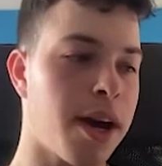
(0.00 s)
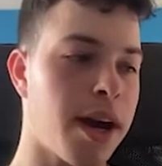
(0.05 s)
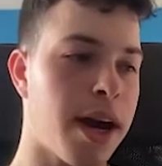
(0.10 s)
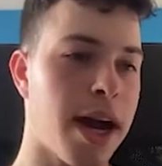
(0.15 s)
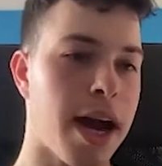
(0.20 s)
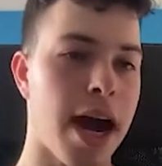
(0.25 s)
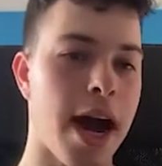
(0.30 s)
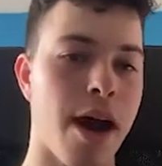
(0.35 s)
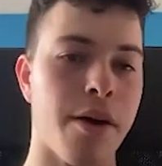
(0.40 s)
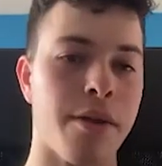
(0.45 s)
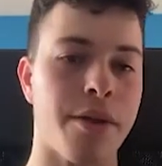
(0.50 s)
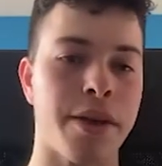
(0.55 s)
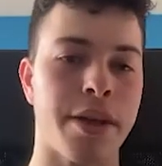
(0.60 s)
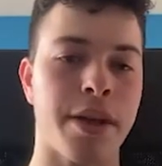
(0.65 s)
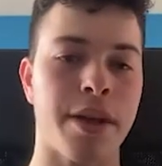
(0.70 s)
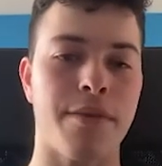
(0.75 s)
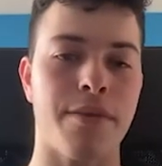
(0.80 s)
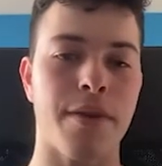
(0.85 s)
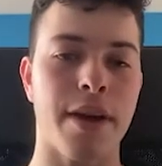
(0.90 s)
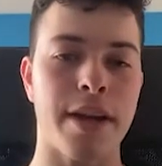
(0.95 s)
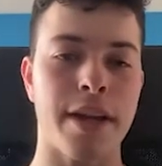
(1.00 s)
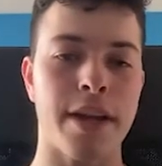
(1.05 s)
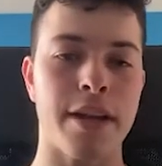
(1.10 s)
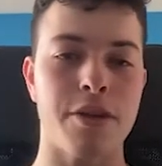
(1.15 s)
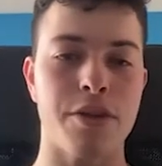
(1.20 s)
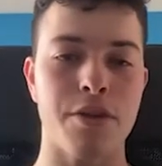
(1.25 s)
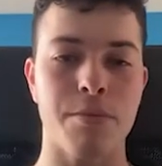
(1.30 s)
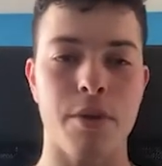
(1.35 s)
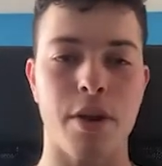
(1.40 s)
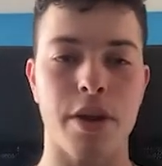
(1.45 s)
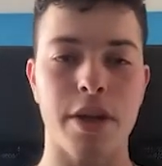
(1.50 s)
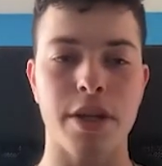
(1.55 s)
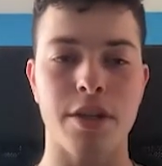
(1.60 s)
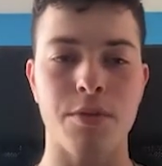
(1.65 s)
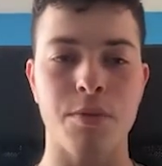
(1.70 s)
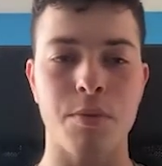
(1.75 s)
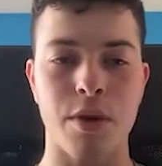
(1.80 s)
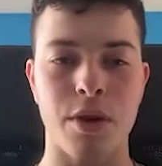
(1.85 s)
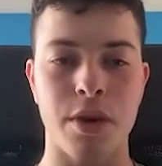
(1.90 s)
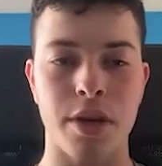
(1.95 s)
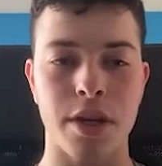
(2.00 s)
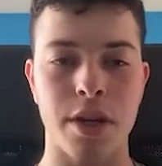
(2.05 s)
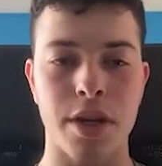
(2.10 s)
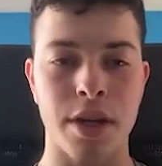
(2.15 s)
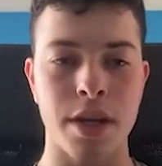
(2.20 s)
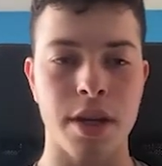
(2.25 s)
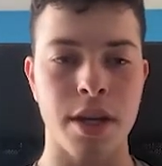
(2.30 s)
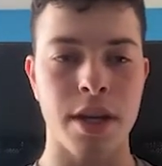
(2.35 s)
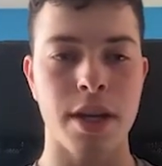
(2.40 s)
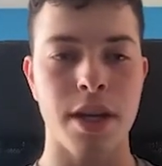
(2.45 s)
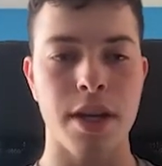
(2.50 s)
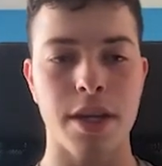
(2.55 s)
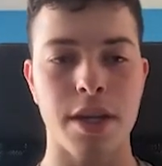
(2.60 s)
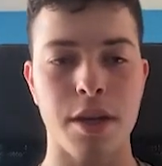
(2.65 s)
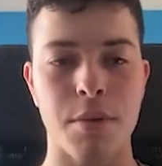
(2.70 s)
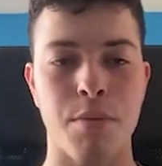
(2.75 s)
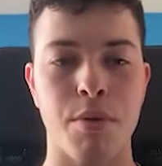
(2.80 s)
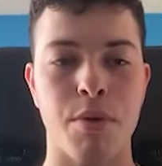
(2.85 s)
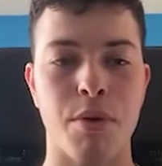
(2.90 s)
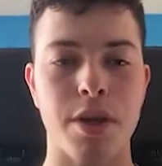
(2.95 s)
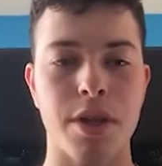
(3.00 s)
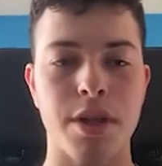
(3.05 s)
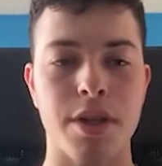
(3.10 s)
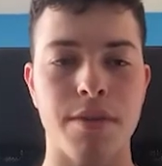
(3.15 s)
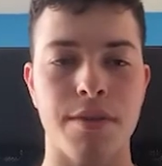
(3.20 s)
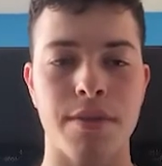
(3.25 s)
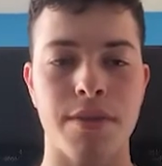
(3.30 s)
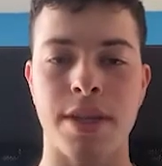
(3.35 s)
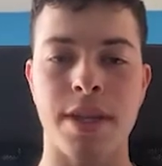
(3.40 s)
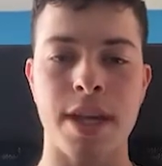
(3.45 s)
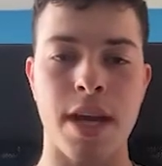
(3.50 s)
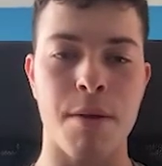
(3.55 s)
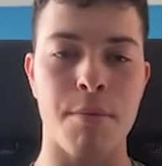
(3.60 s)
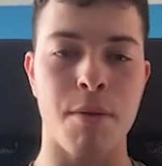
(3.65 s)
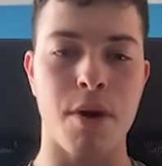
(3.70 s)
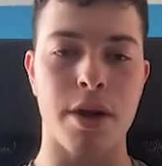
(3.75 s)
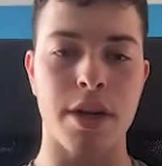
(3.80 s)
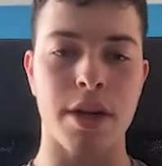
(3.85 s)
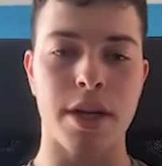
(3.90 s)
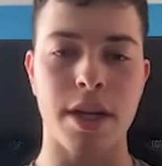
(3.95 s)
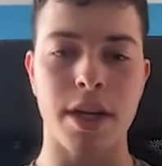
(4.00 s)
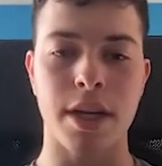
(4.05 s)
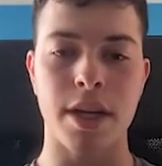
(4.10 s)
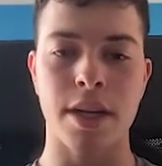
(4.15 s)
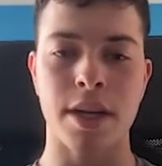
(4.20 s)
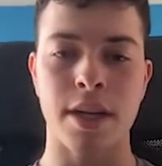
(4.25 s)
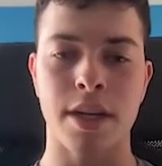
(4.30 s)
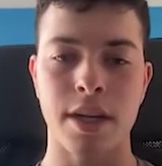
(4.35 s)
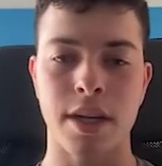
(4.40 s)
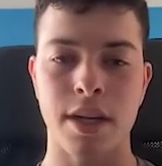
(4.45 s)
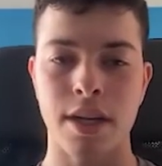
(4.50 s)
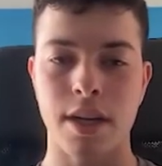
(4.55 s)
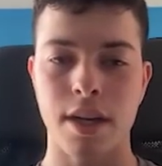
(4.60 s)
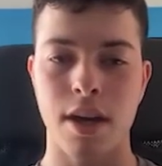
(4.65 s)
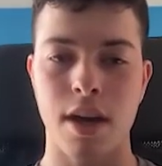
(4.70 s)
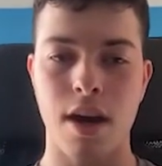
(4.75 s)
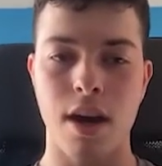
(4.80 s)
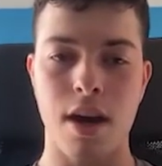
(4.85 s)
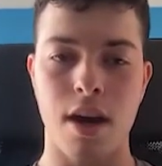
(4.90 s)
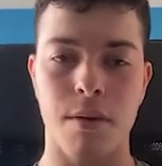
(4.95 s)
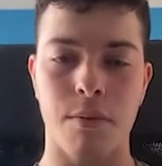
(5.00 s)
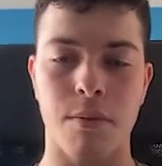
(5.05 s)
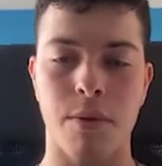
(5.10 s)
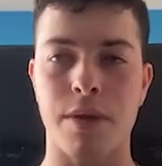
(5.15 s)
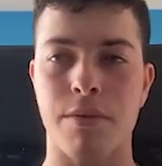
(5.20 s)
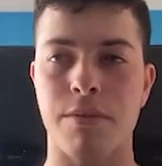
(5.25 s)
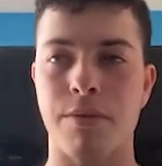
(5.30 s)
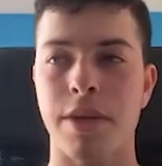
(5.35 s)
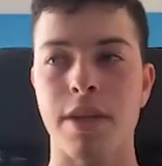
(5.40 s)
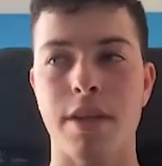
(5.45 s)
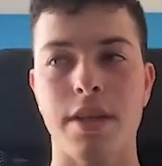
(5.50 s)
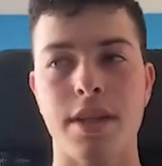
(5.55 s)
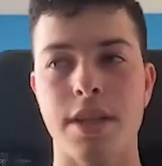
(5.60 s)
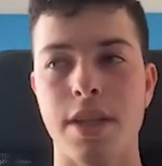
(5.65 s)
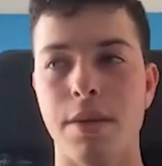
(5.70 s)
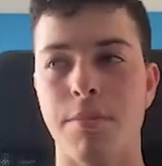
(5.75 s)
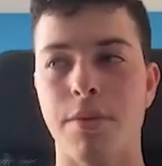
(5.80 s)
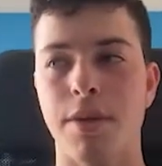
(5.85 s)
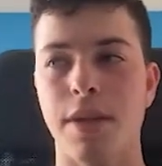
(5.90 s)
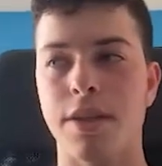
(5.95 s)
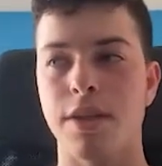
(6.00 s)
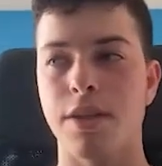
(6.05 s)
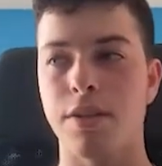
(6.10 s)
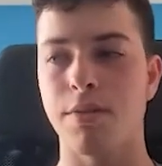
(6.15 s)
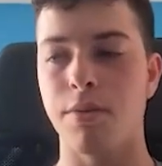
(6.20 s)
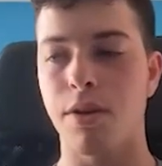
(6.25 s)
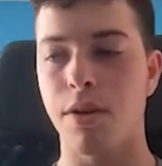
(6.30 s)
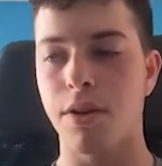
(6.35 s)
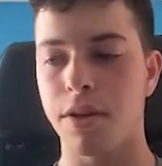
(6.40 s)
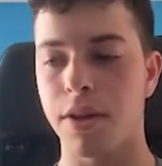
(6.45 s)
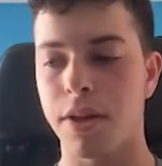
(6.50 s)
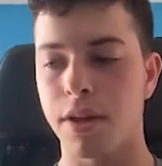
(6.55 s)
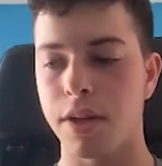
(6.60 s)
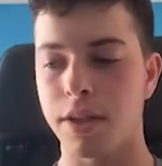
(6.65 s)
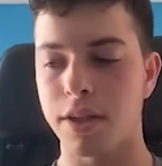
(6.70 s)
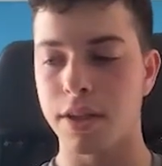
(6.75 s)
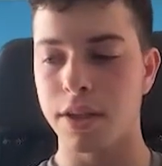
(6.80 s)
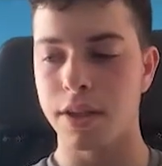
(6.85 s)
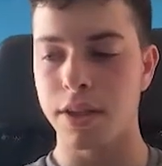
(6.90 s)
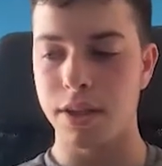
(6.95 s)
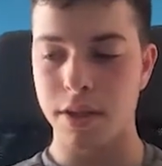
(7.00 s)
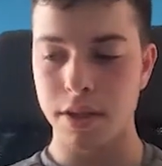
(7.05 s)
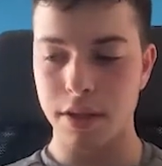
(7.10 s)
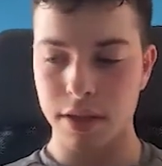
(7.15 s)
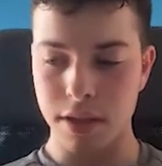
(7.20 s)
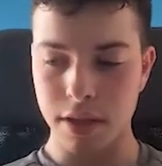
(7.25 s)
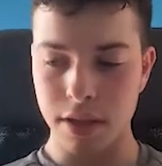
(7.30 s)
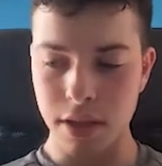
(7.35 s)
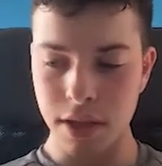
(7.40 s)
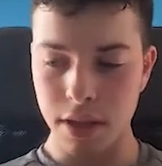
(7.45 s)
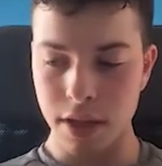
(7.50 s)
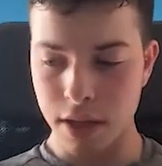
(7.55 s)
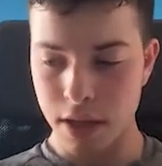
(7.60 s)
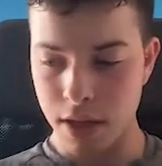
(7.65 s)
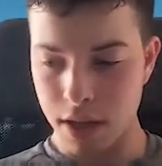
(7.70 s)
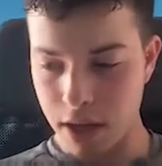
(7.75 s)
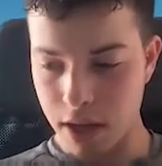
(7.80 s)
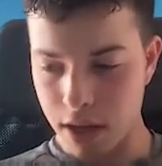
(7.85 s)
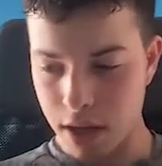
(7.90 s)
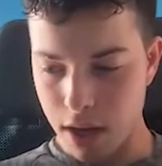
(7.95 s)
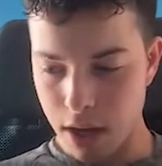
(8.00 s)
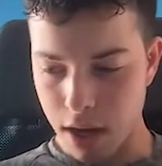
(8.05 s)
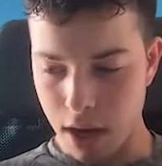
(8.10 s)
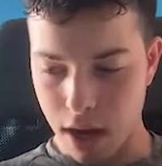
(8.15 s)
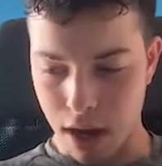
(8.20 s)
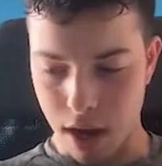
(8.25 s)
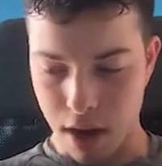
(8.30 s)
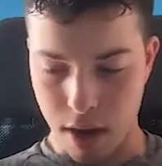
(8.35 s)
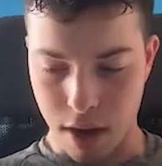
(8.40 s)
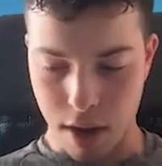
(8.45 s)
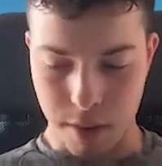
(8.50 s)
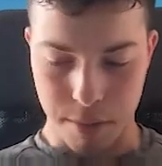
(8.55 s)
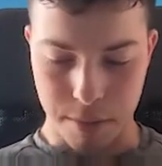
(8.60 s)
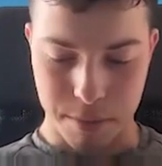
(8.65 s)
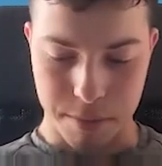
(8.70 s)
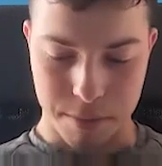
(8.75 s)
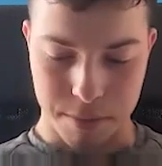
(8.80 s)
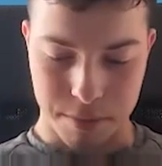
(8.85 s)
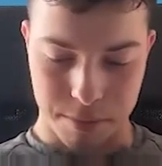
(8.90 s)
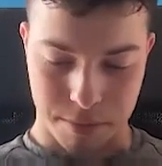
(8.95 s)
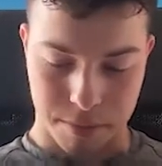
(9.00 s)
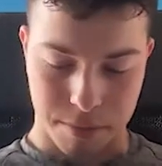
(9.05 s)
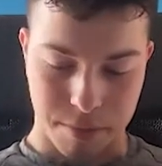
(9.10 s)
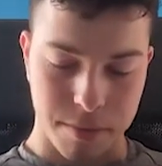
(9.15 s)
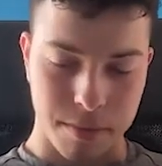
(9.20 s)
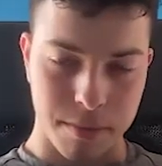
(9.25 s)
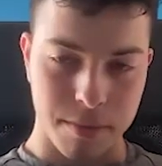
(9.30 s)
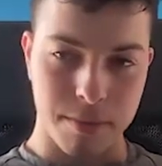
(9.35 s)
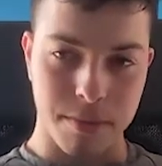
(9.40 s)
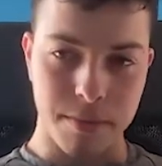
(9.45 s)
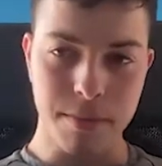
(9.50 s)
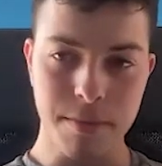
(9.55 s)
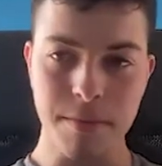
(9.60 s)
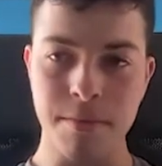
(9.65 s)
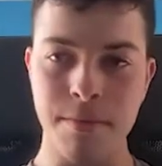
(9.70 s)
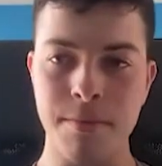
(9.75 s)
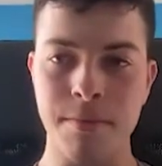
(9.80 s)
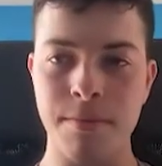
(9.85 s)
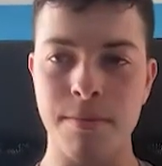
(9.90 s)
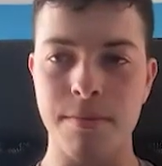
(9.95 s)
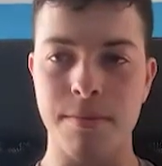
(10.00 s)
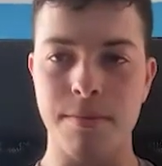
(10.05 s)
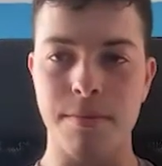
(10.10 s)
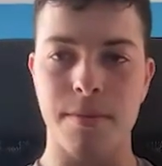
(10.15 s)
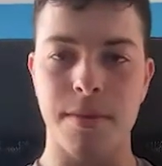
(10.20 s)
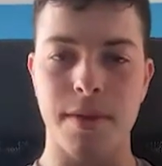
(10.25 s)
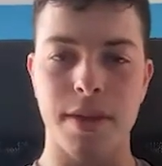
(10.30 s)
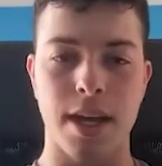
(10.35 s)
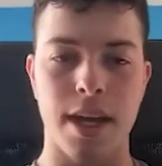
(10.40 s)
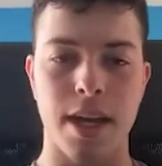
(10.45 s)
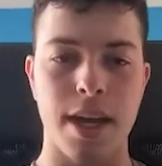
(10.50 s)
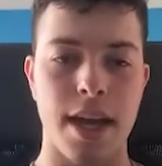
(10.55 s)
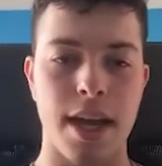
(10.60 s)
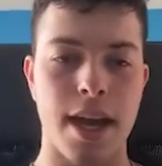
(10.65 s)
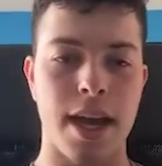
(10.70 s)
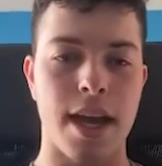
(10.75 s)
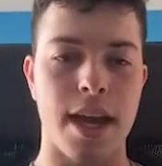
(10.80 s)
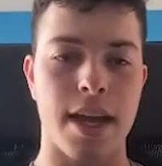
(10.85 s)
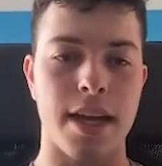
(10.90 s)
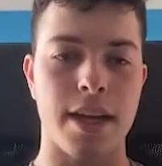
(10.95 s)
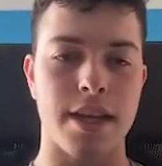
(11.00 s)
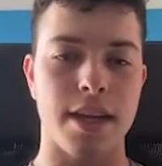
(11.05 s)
how the financial markets work, the importance of the debt market, where real estate plays into all this. Um, and